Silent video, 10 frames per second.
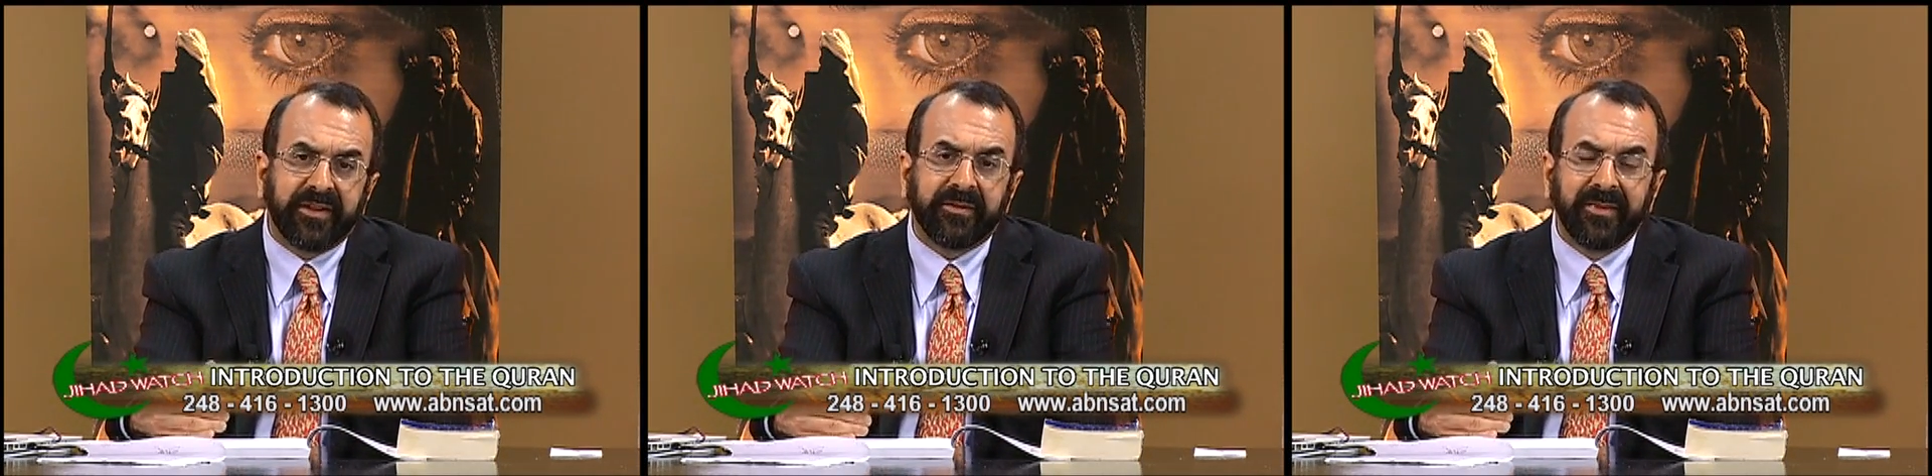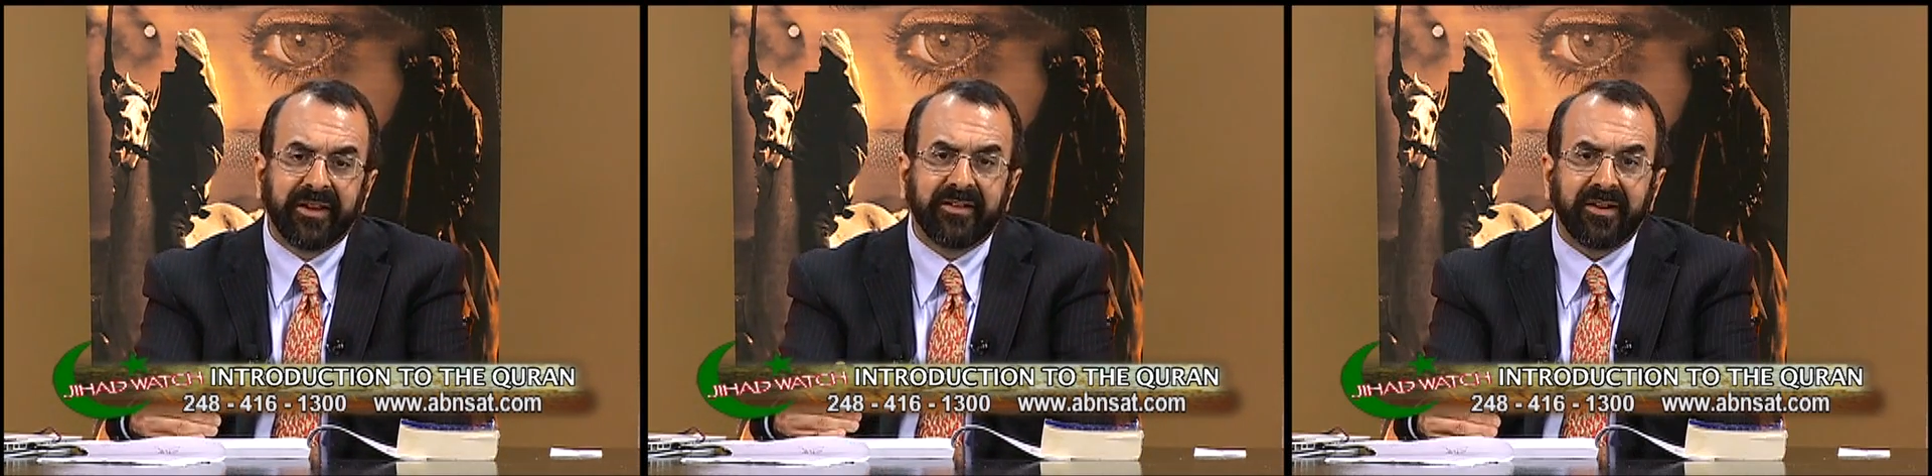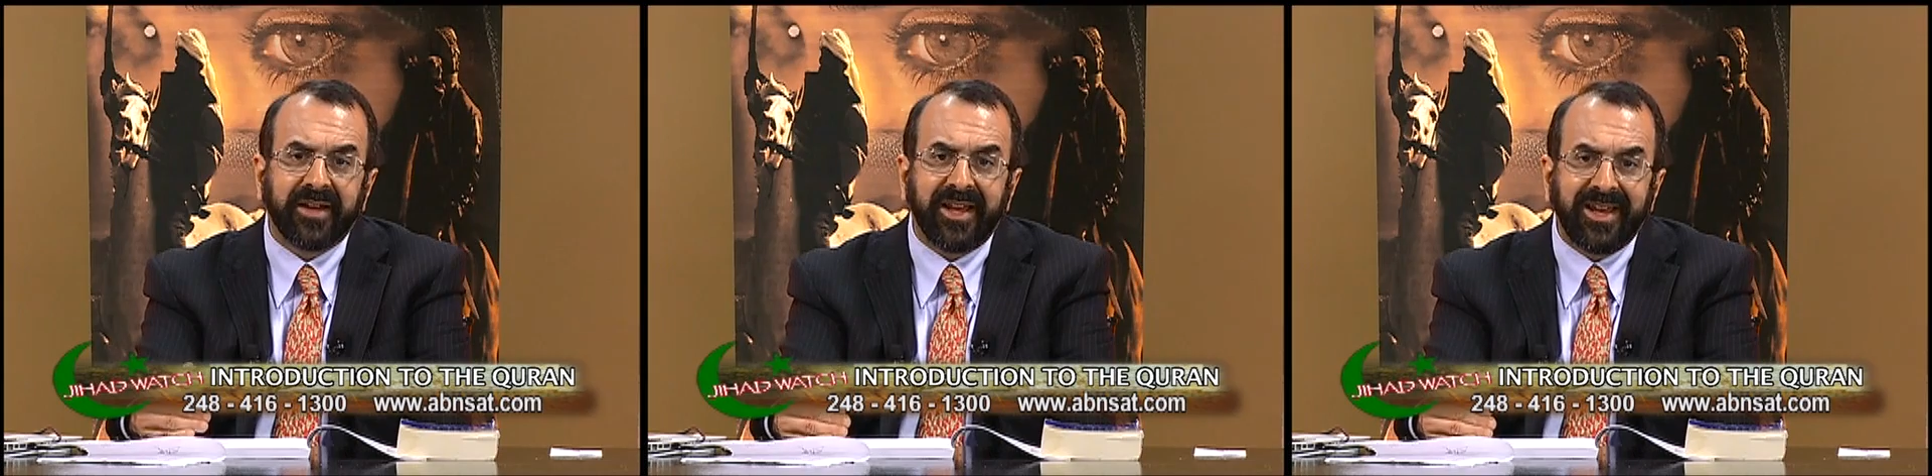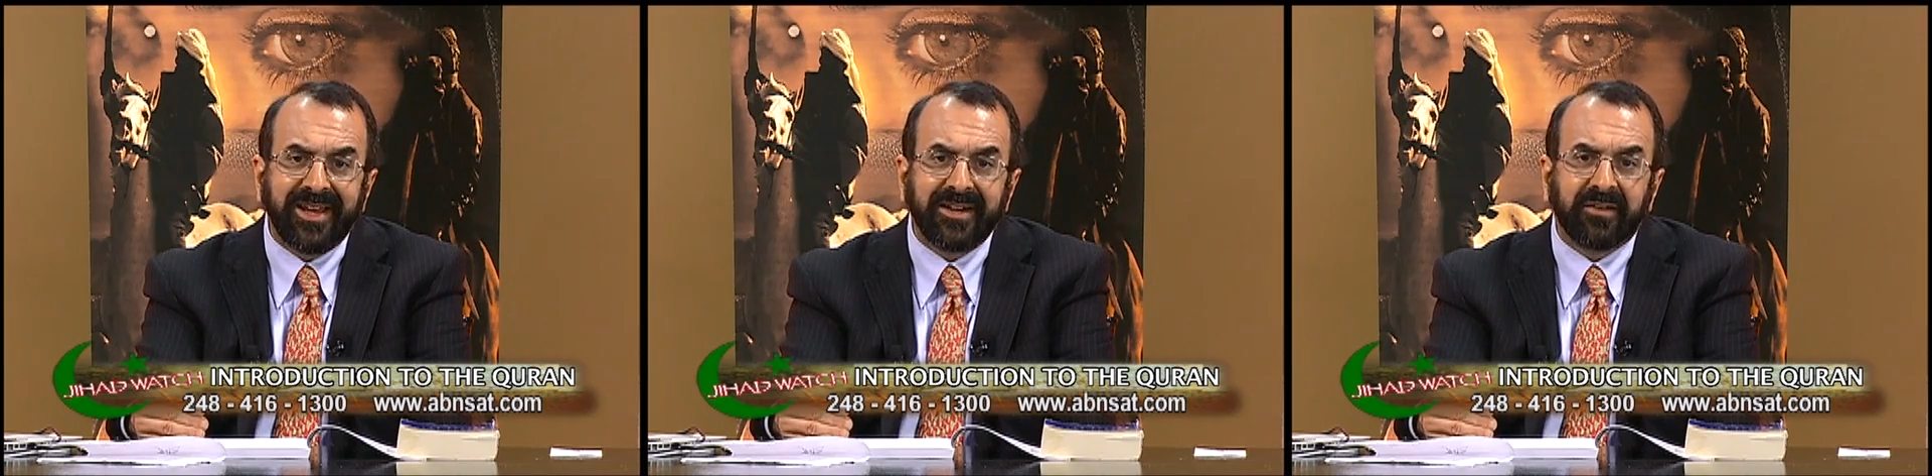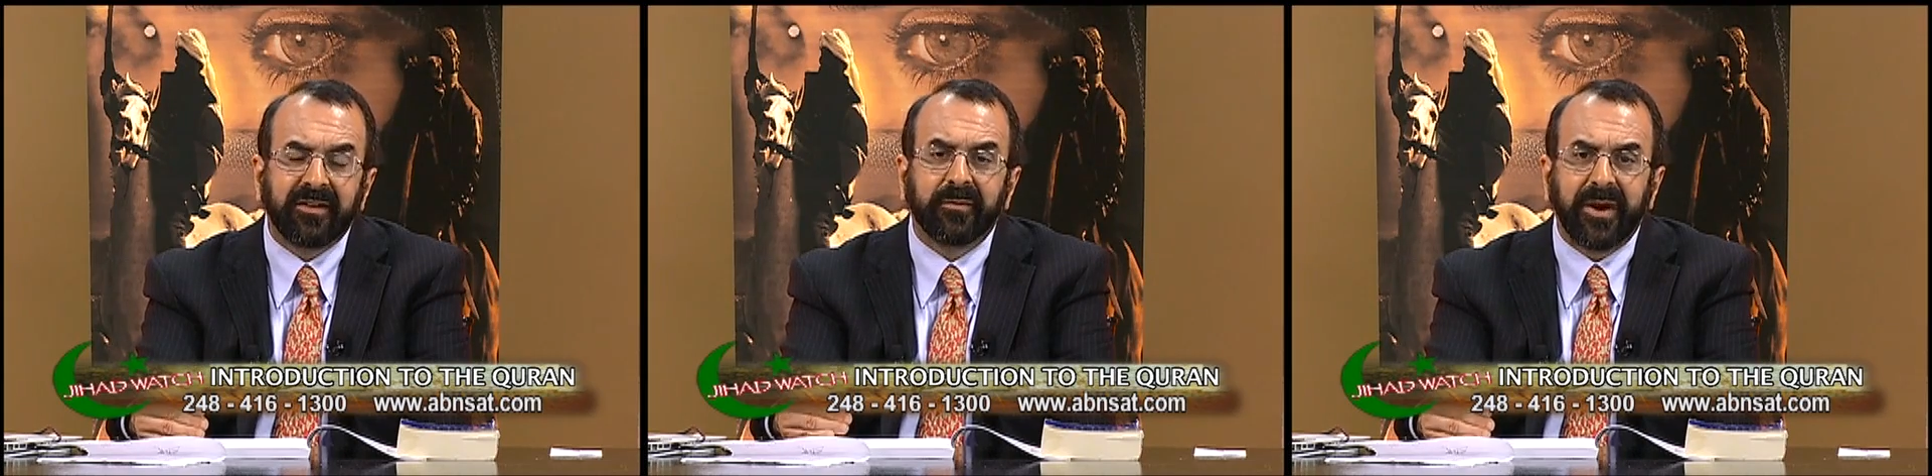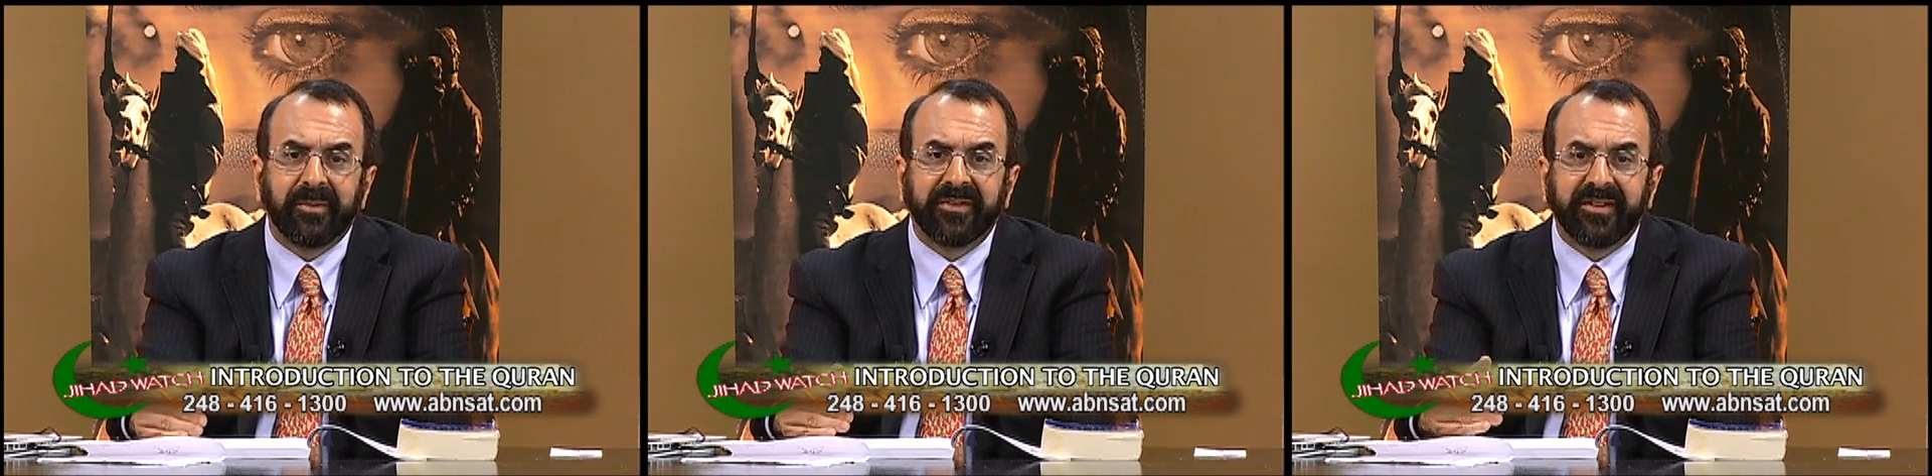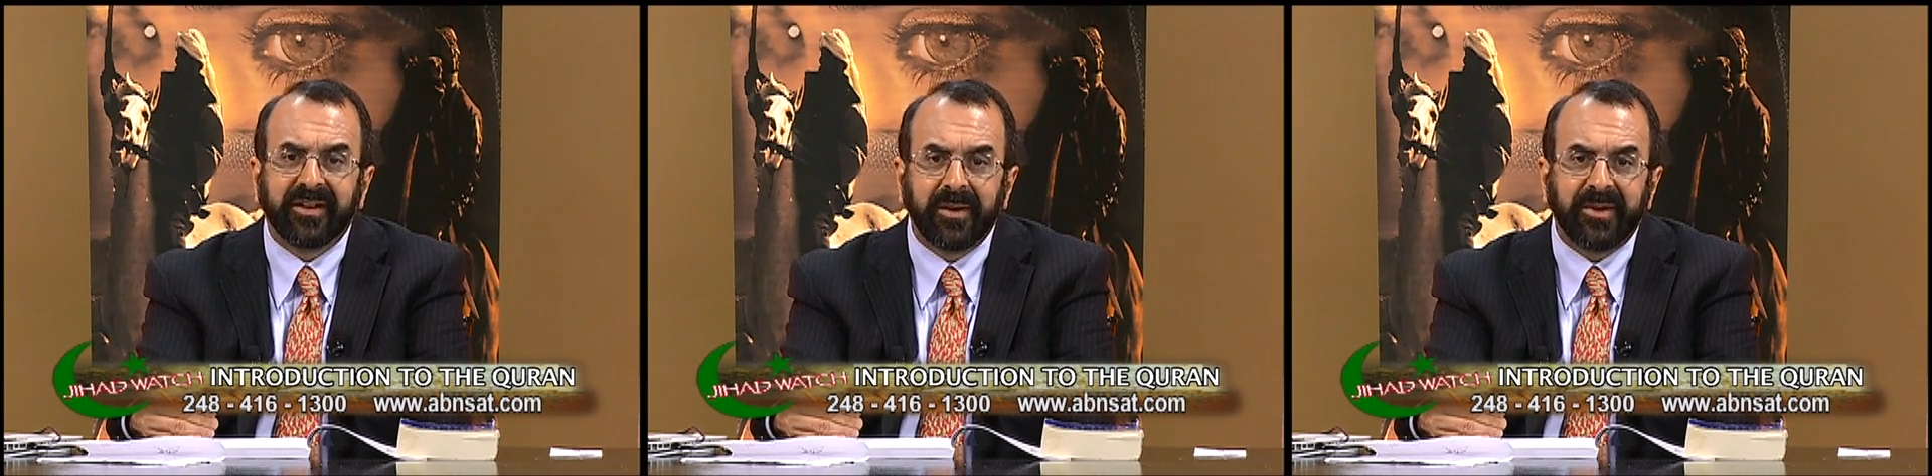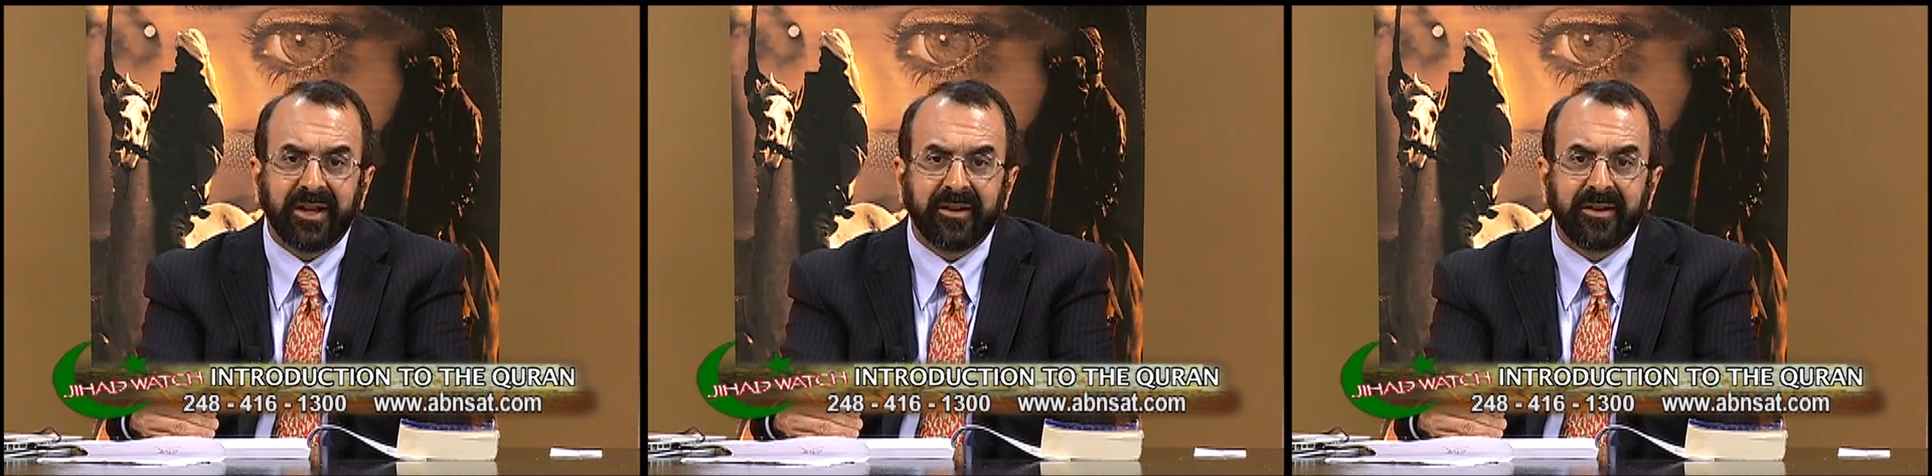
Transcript: military aid to the rebels in Libya,